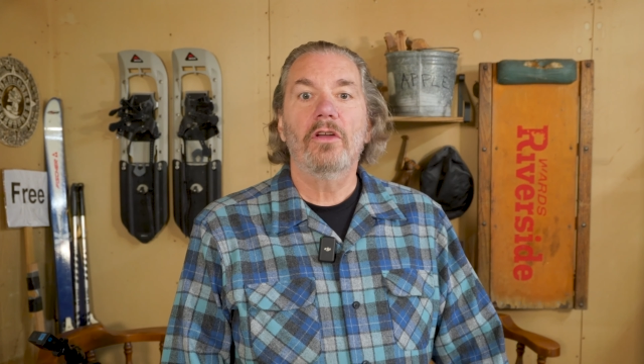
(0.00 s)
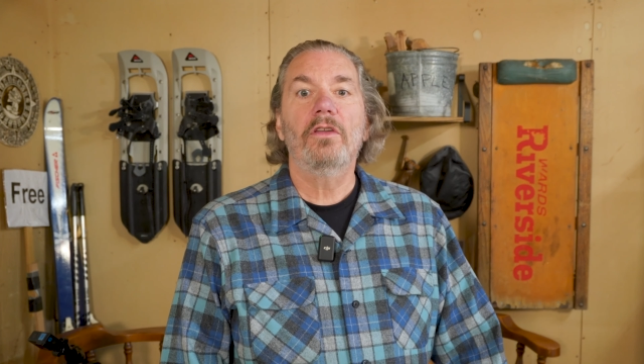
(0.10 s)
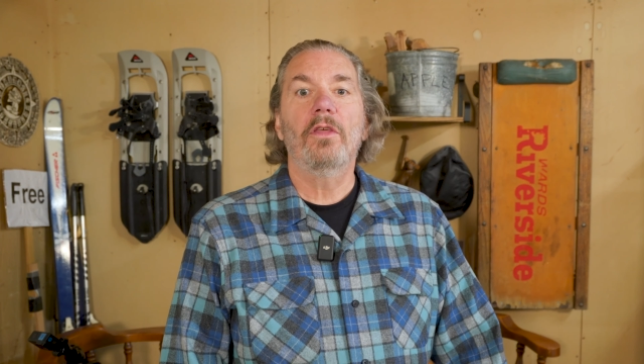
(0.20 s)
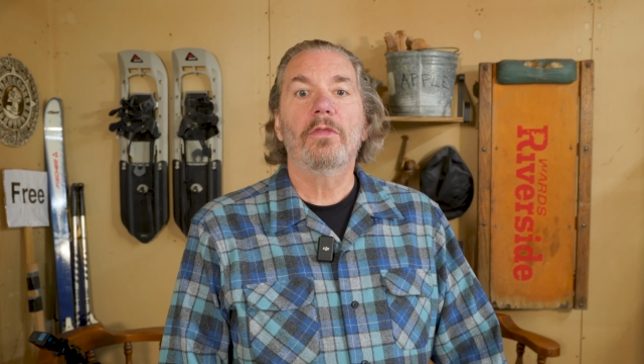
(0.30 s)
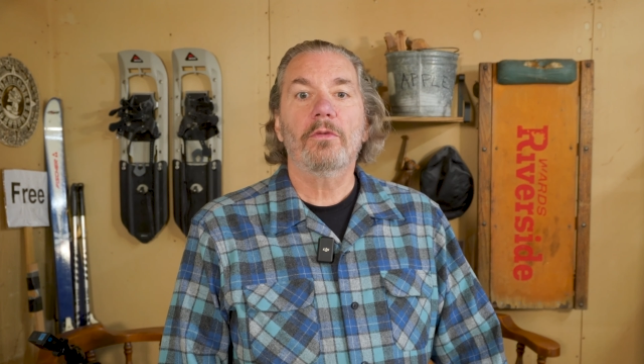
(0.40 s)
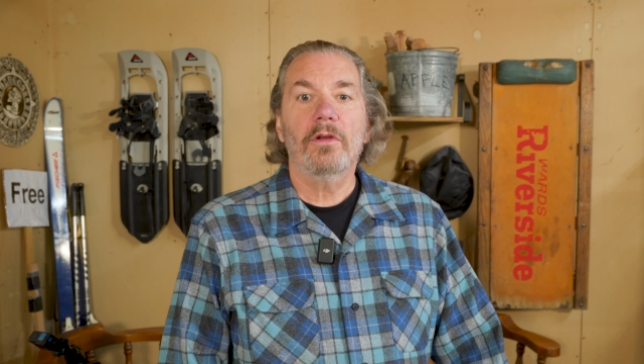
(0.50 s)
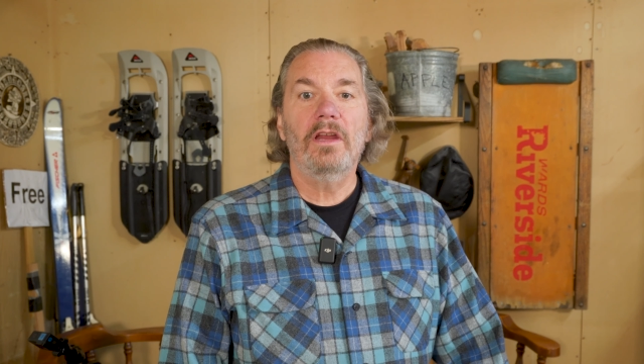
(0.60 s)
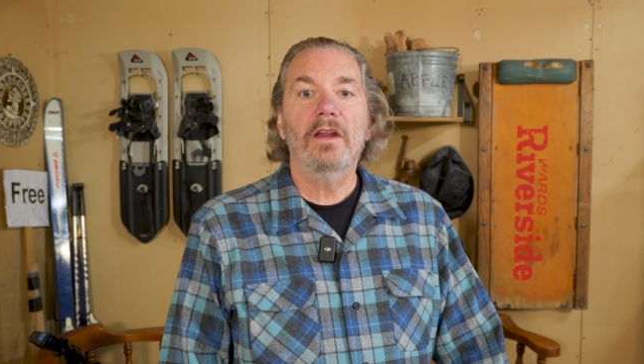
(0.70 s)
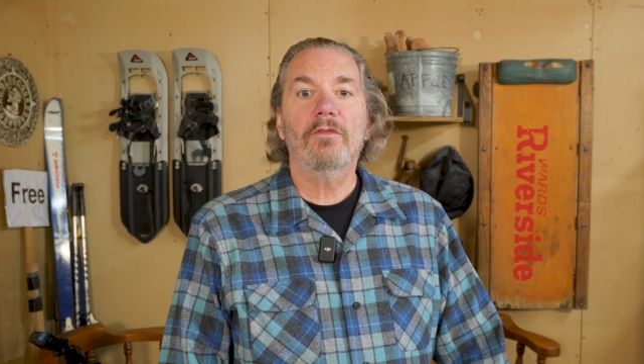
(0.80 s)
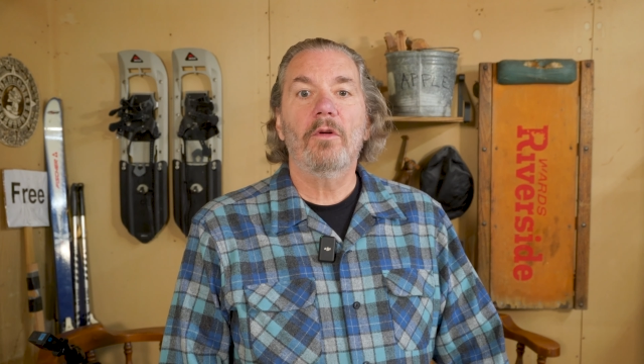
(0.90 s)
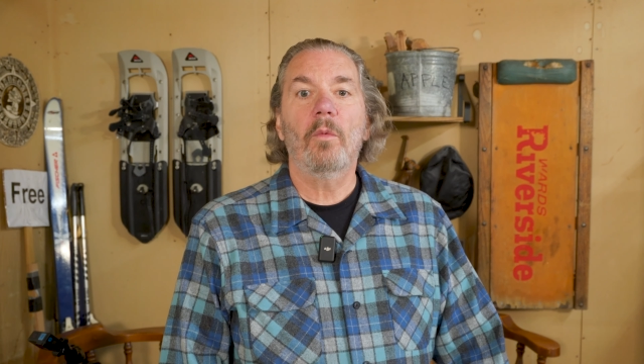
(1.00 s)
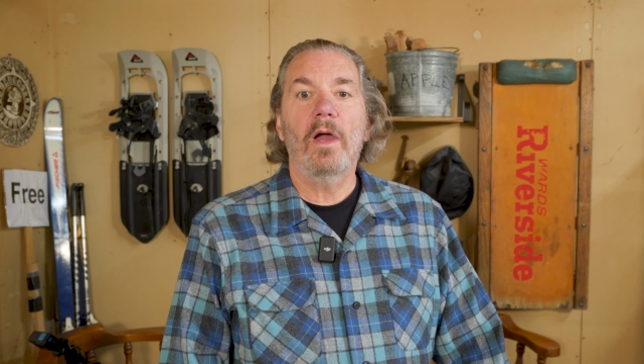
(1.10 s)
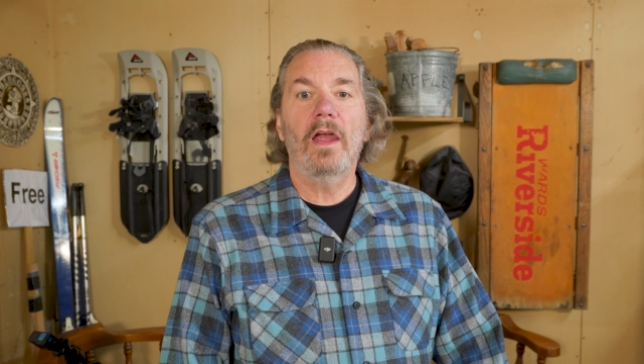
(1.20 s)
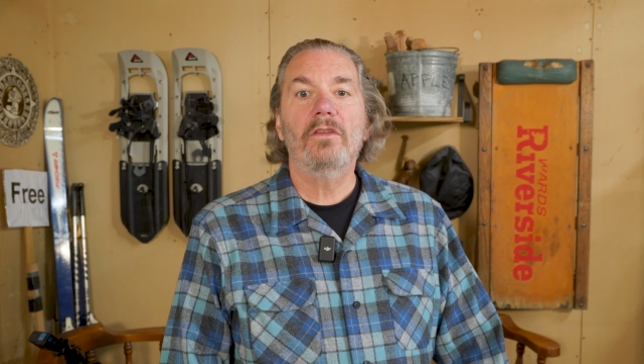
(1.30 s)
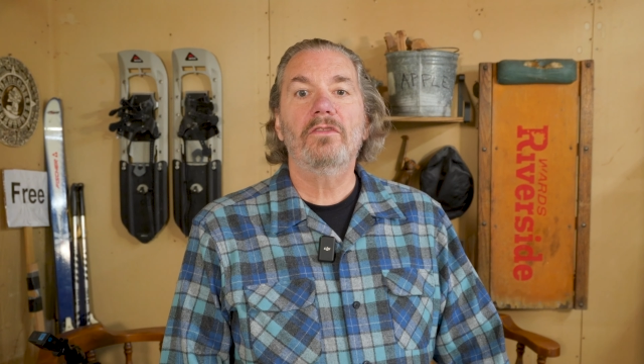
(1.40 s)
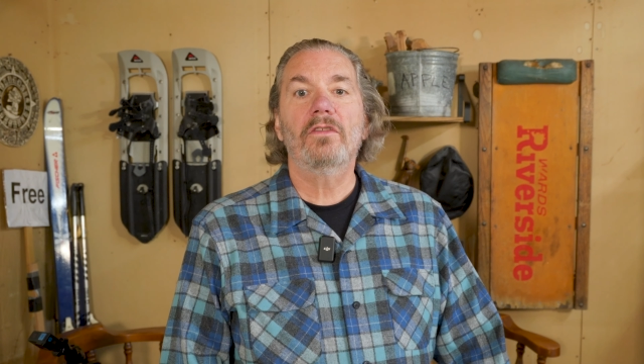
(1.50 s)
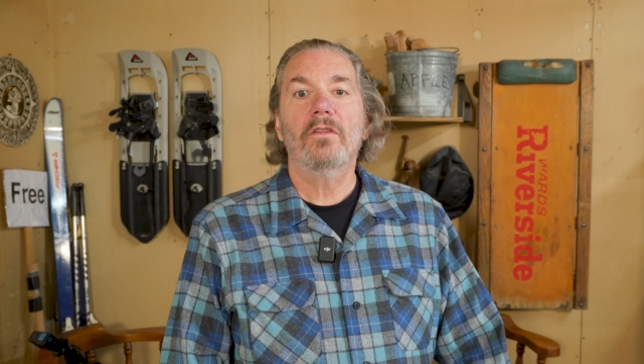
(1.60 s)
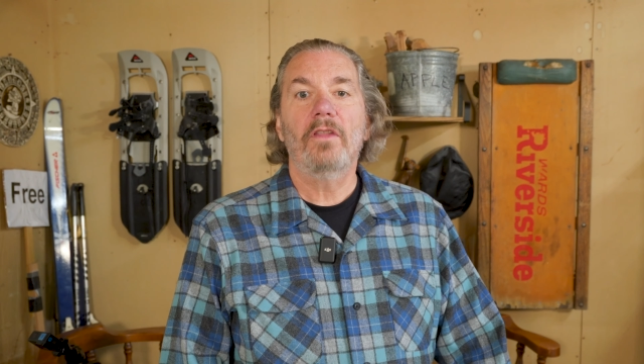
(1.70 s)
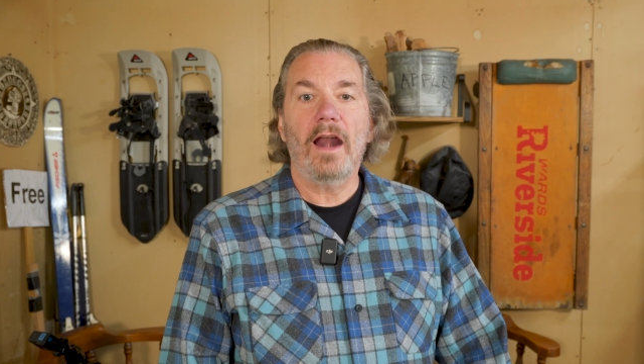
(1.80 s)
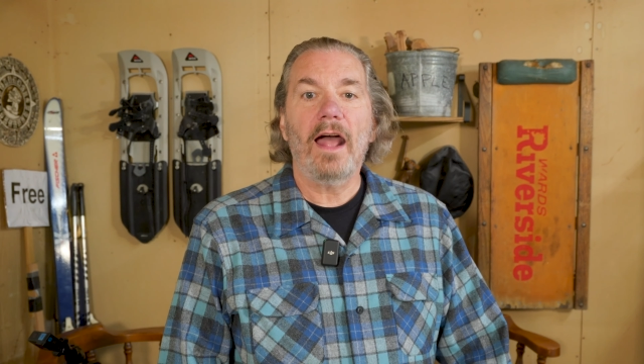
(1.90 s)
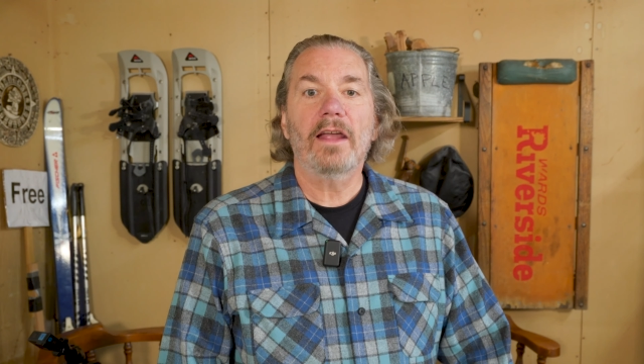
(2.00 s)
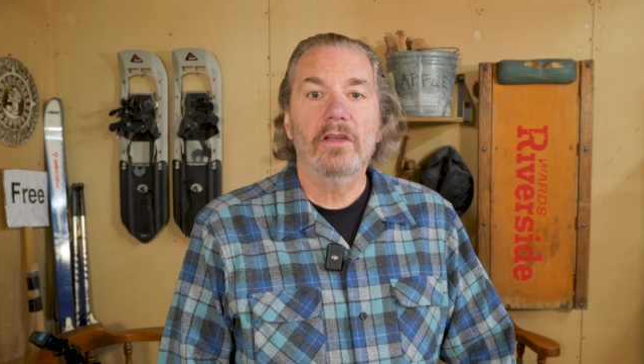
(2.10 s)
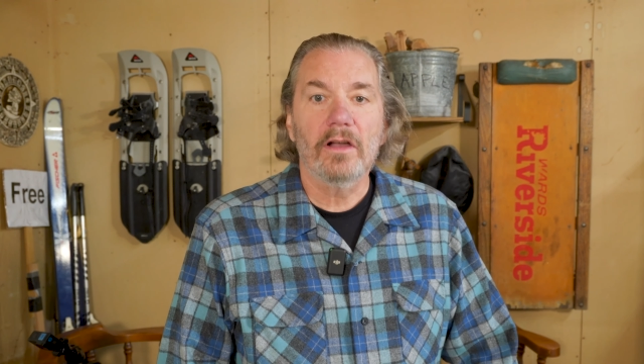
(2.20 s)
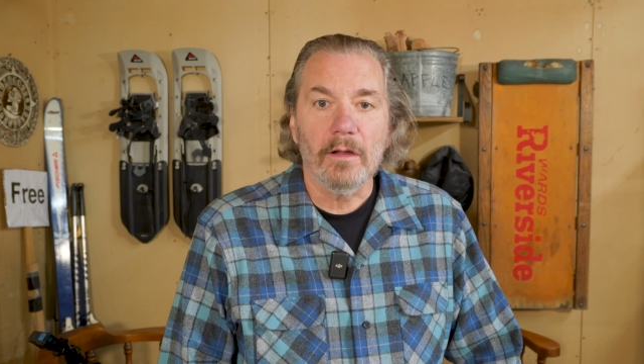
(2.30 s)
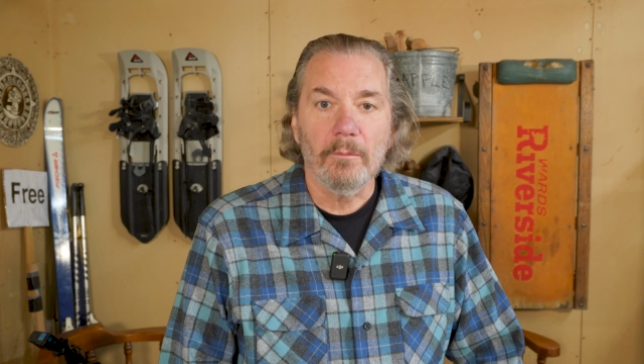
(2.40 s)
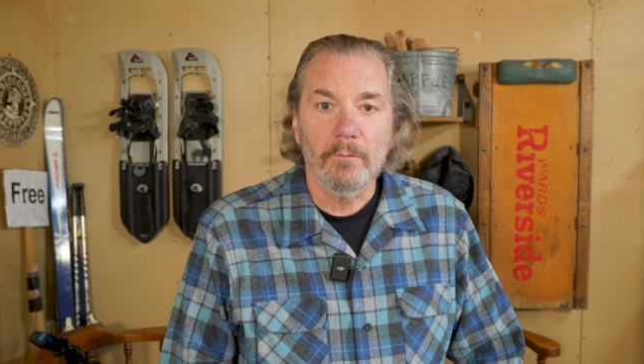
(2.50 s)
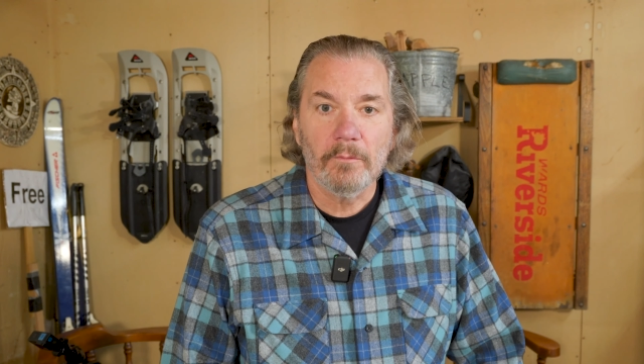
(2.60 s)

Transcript: you the 3 different ways that I cook them.